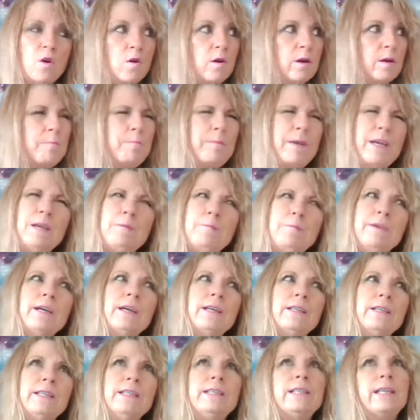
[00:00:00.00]
Or maybe
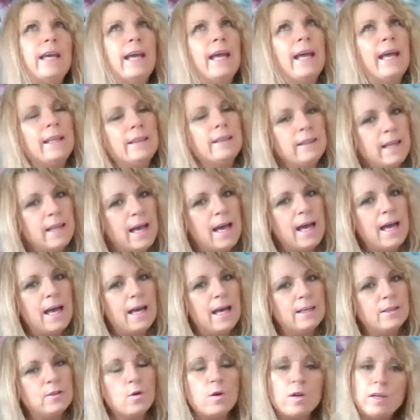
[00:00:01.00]
I need to end
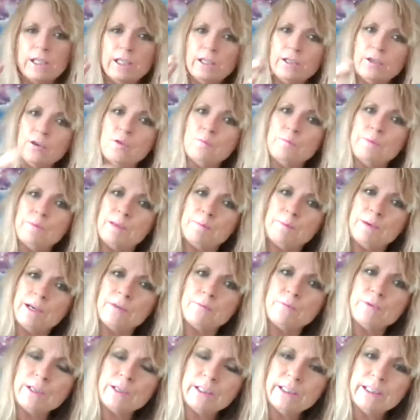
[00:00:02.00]
that. Or, you know, maybe
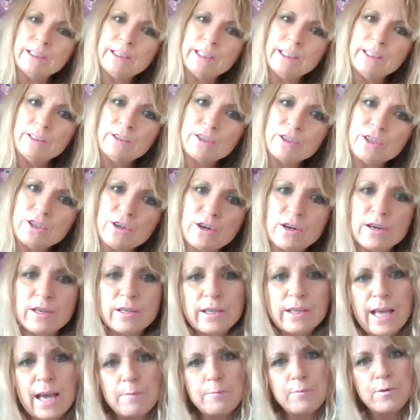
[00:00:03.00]
I really need to
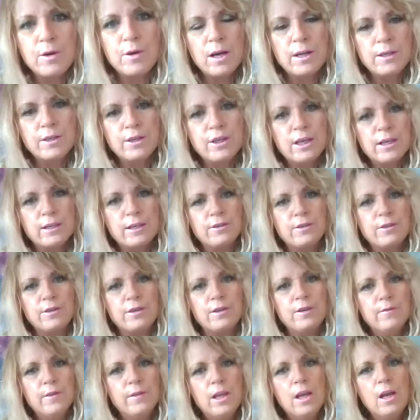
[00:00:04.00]
start that project,
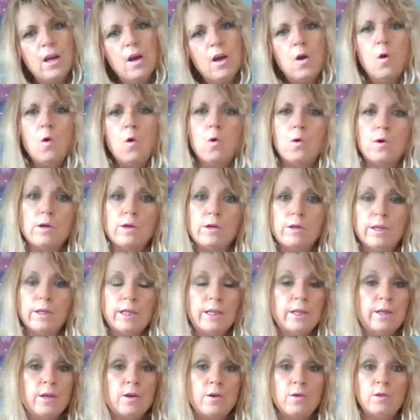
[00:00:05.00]
or, or,
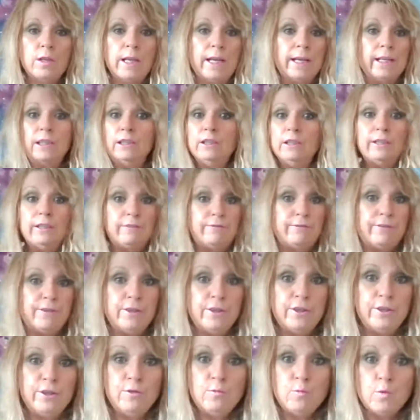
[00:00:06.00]
you know, like look for
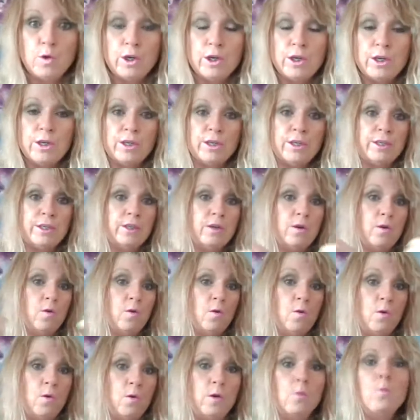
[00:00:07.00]
new work
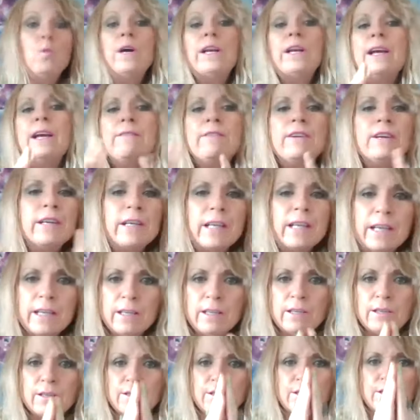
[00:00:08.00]
or whatever it
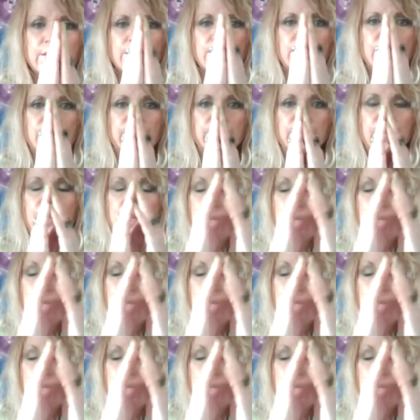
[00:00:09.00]
is.